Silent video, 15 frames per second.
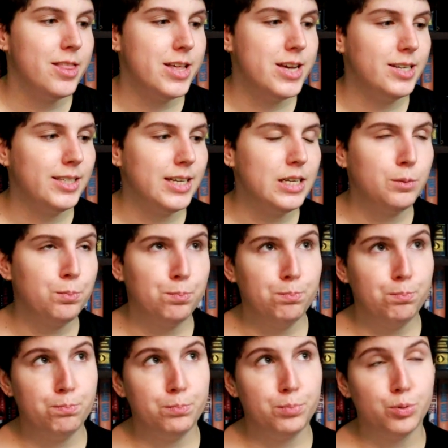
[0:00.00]
This is
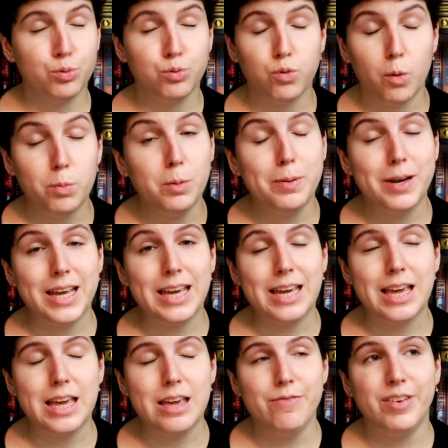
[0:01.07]
probably
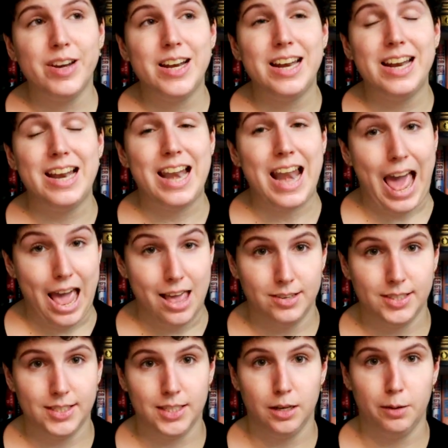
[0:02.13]
even
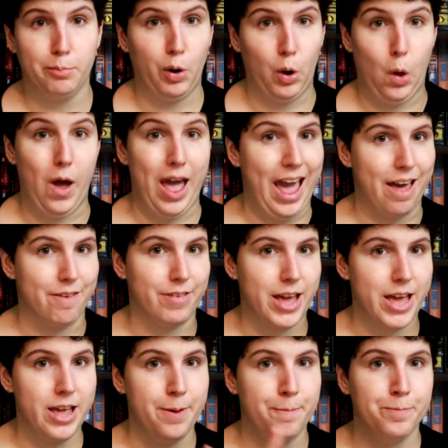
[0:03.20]
less plot
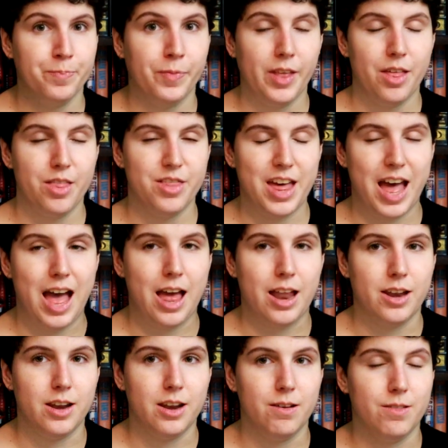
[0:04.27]
heavy
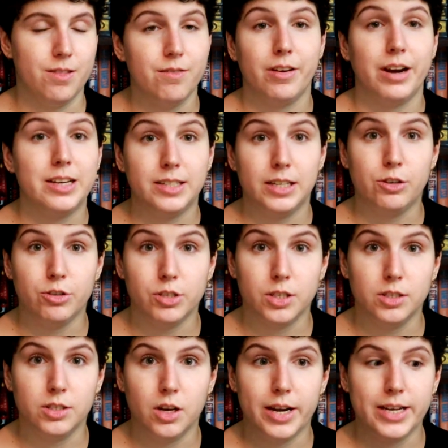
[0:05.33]
than The Very Secret
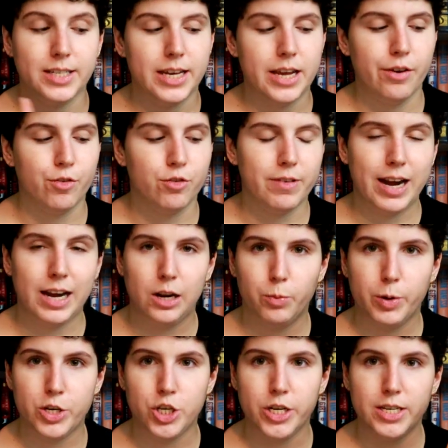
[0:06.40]
Society of Irregular
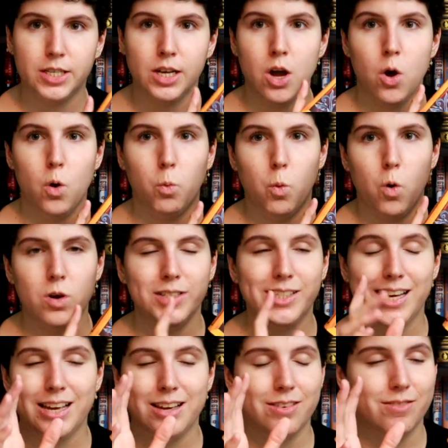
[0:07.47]
Witches was.
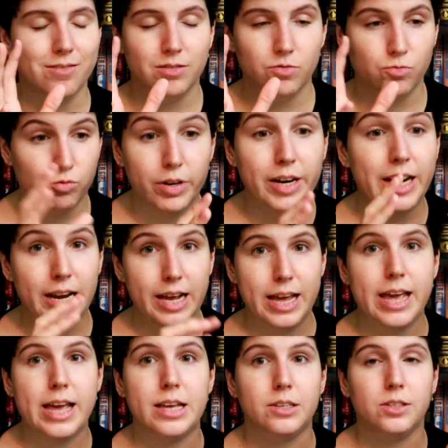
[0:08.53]
It
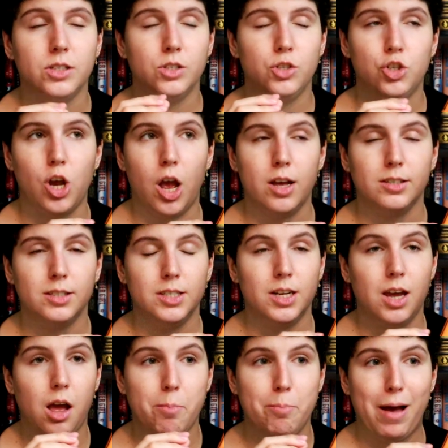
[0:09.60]
really is just
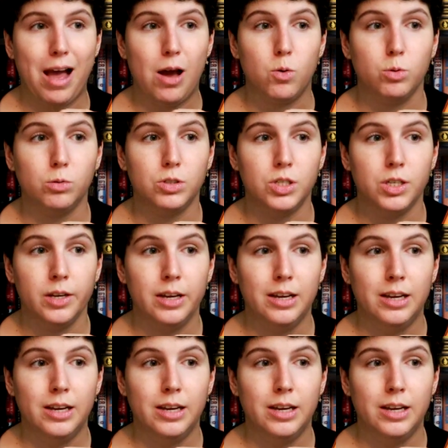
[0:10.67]
about